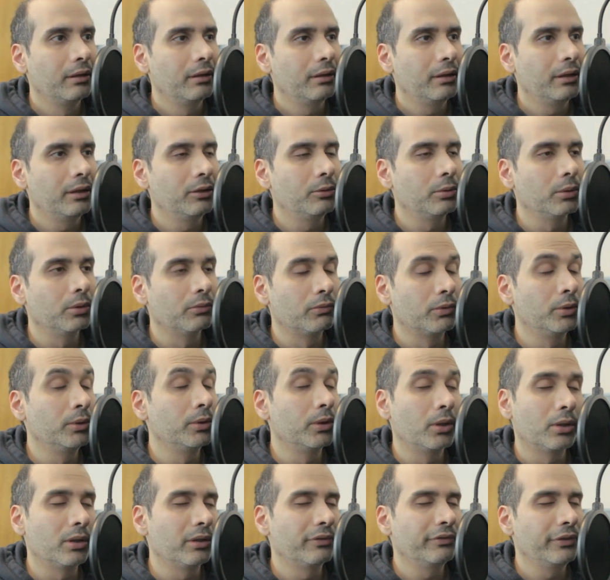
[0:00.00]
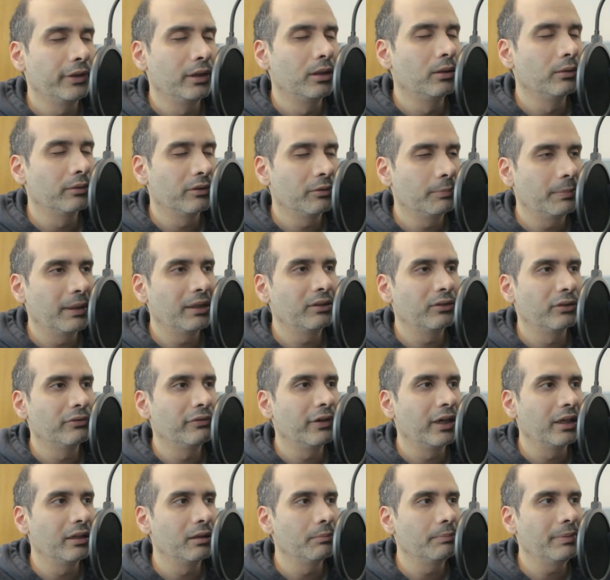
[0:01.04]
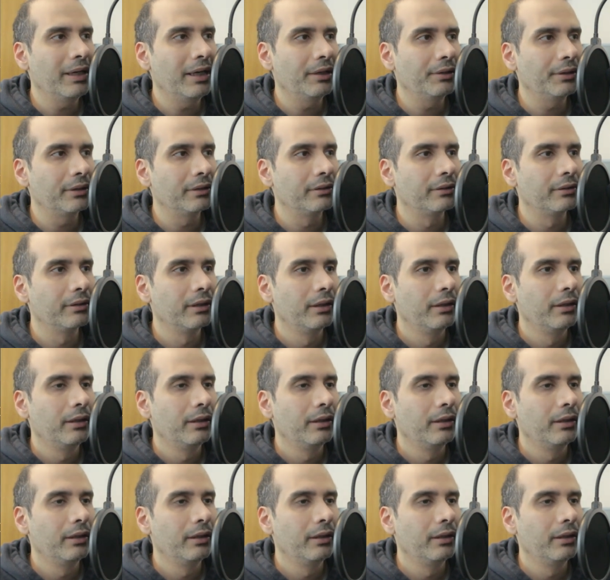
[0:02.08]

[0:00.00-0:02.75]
equal root, or if you don't specify the parent,